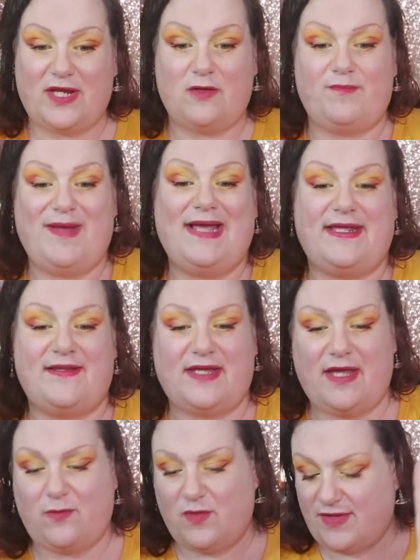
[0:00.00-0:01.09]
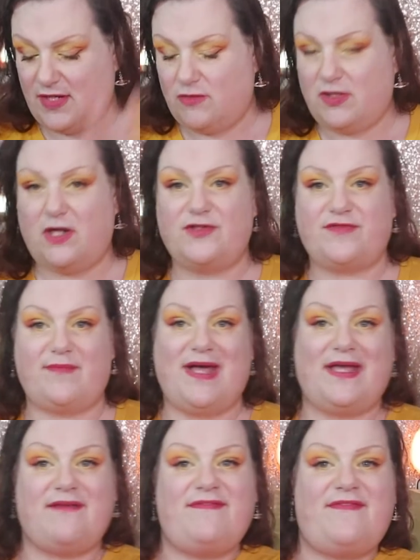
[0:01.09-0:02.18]
A little baggie that came with it, a little conjuring
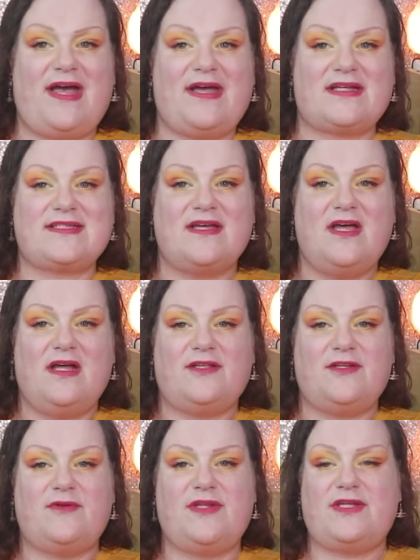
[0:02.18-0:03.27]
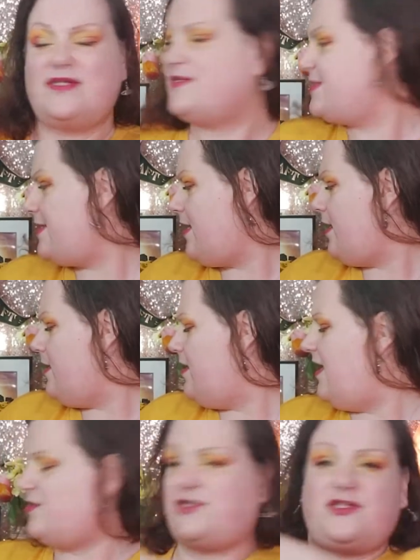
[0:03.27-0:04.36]
bag. In fact, I don't know if you can see,
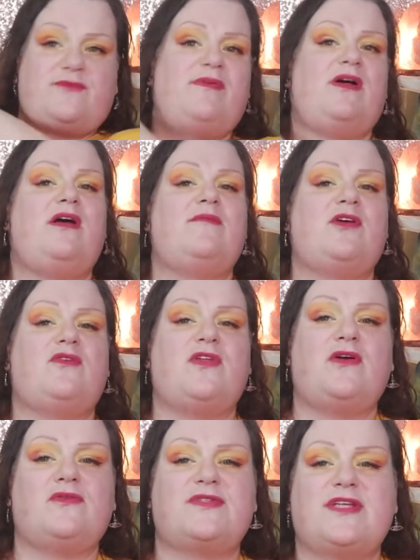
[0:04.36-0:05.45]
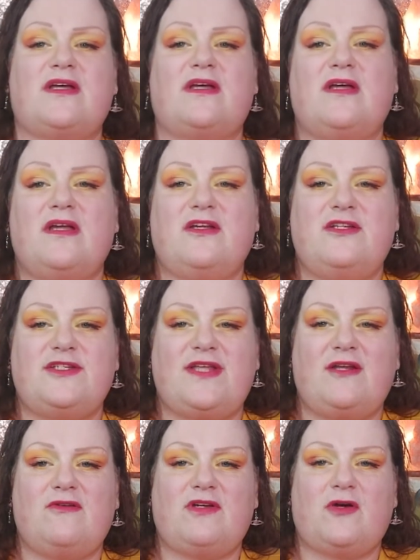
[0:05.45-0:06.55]
it's just behind me on the altar. Just that
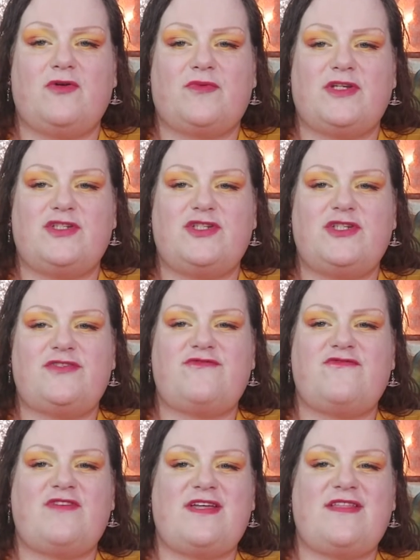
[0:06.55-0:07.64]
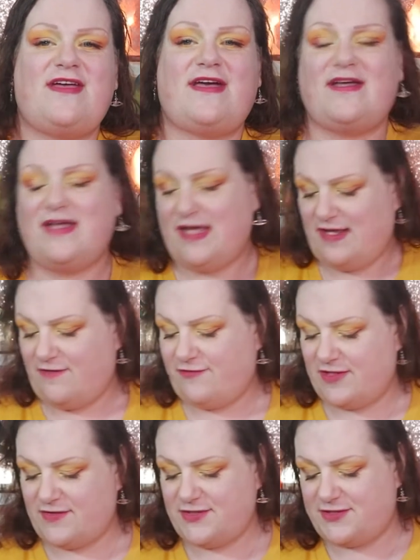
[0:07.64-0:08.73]
little gold one, just right there in
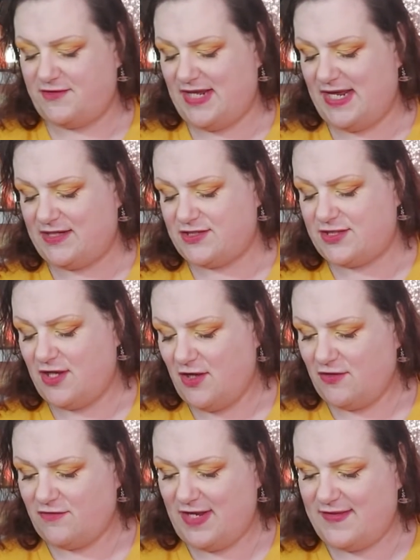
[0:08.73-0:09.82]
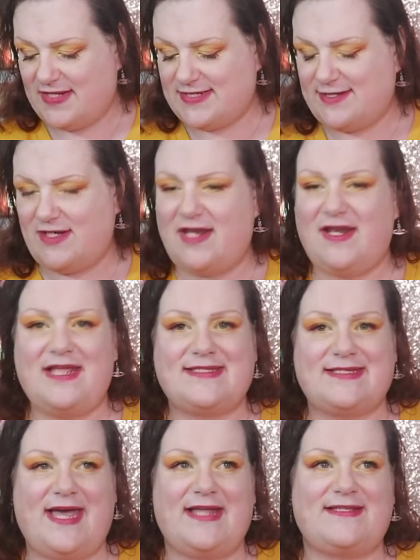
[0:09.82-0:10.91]
front of the Stonehenge. Right then, so then let's
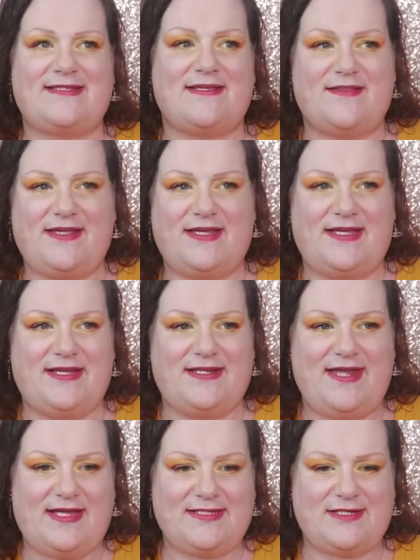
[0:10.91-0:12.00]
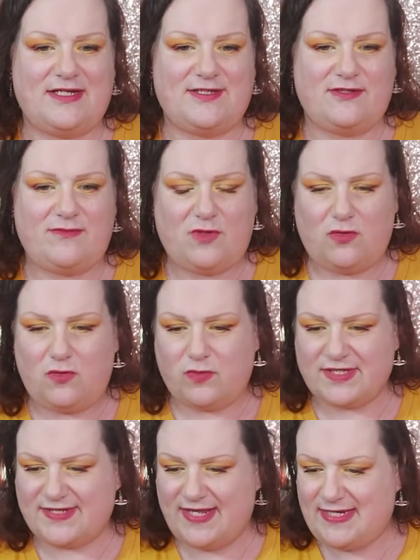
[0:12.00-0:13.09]
get the next item. Oh,
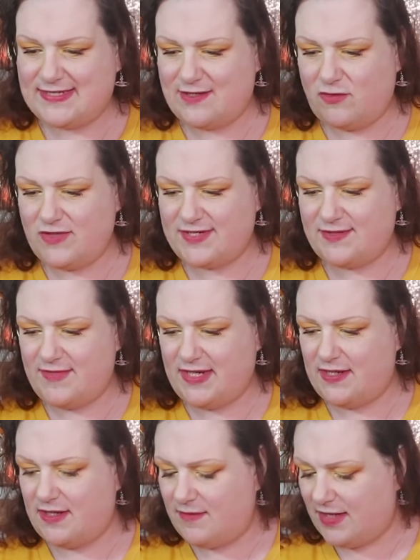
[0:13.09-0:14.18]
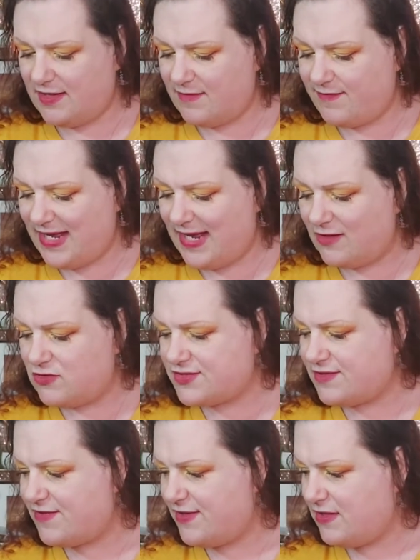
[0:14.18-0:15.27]
what's this? Oh, there's something in a bag or
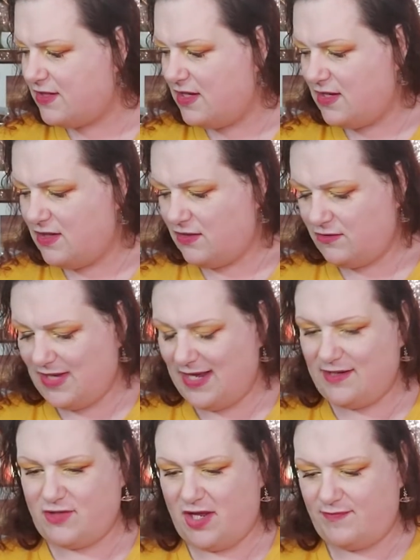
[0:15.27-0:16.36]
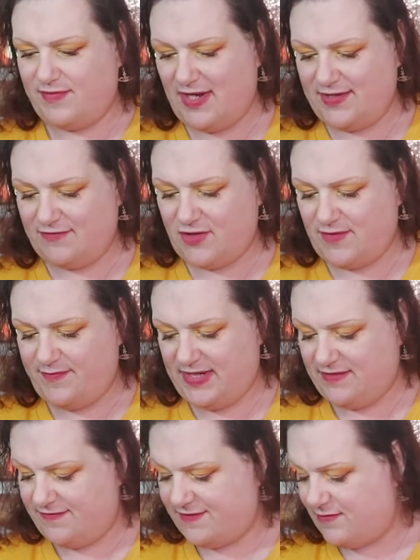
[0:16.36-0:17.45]
something. Oh, and I've got the
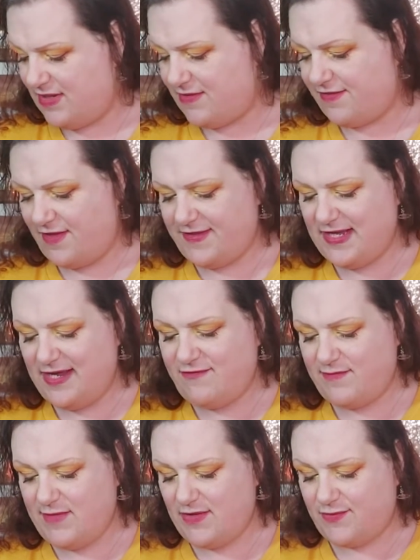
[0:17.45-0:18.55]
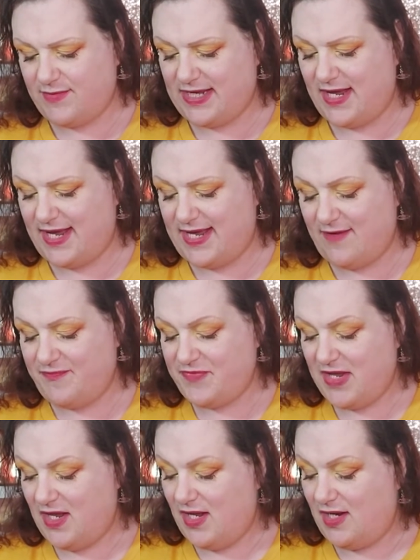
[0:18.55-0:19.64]
pin for the month. I think every month we get a
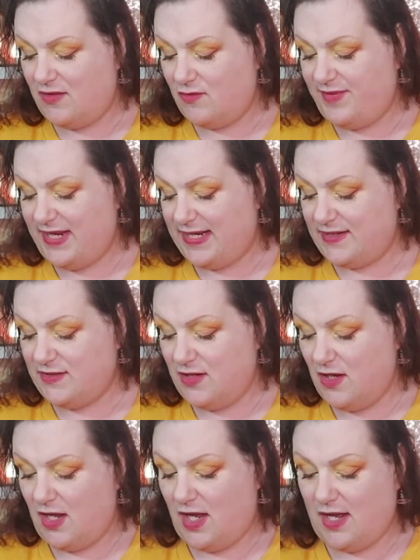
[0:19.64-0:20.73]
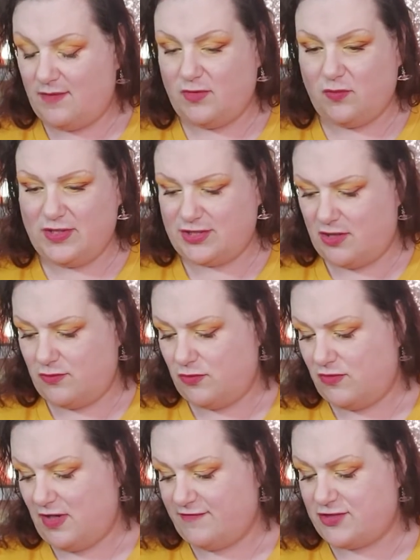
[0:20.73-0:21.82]
little pin, which
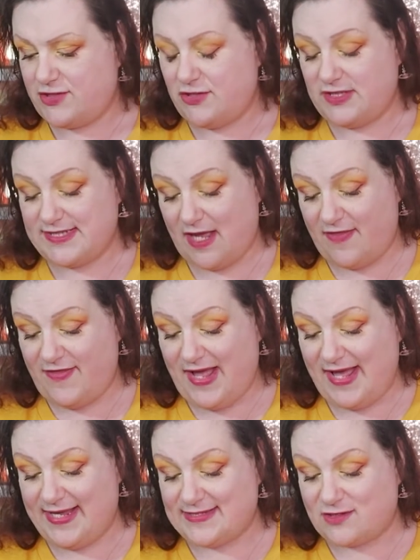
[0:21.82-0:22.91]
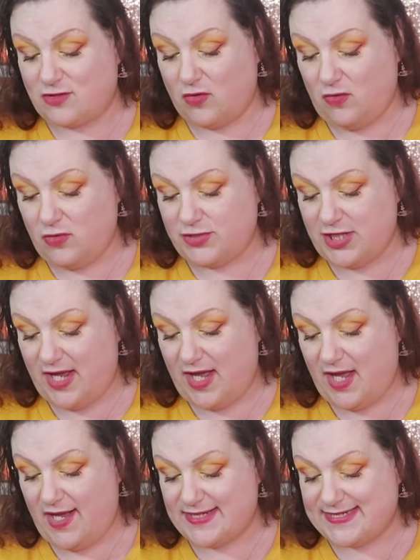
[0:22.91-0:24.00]
I've just looked at. That is
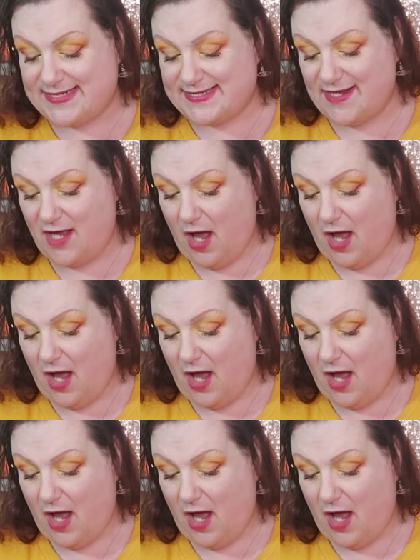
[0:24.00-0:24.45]
gorgeous.